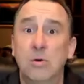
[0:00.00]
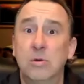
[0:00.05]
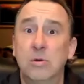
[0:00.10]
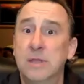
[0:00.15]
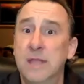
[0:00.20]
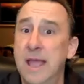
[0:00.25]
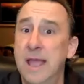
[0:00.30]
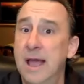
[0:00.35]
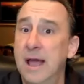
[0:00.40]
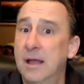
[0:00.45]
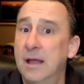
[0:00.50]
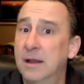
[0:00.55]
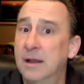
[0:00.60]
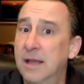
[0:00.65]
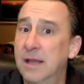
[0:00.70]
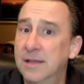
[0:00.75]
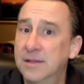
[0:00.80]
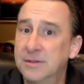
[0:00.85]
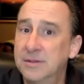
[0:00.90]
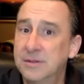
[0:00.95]
yeah,
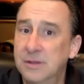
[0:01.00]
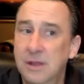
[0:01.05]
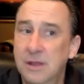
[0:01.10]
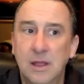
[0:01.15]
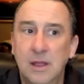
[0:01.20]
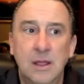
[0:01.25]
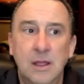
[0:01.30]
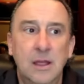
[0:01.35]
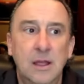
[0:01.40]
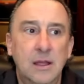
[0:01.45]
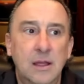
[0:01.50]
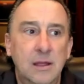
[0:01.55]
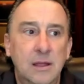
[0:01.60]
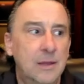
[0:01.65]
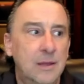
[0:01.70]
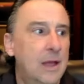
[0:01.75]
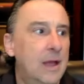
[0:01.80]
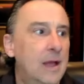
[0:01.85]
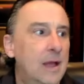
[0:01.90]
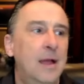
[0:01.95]
unless you can't.
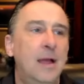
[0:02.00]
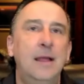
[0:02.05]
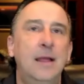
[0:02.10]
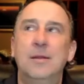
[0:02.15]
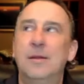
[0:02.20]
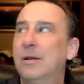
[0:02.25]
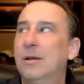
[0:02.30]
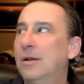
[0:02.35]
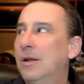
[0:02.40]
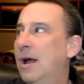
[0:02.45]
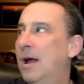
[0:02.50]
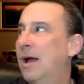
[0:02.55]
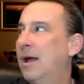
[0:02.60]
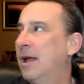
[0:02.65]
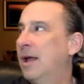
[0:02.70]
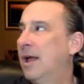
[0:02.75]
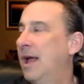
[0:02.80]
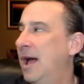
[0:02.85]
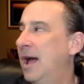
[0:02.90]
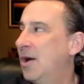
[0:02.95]

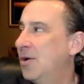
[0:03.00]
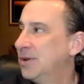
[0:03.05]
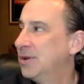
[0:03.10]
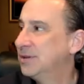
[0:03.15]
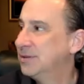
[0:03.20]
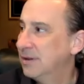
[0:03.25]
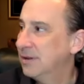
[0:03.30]
I, how is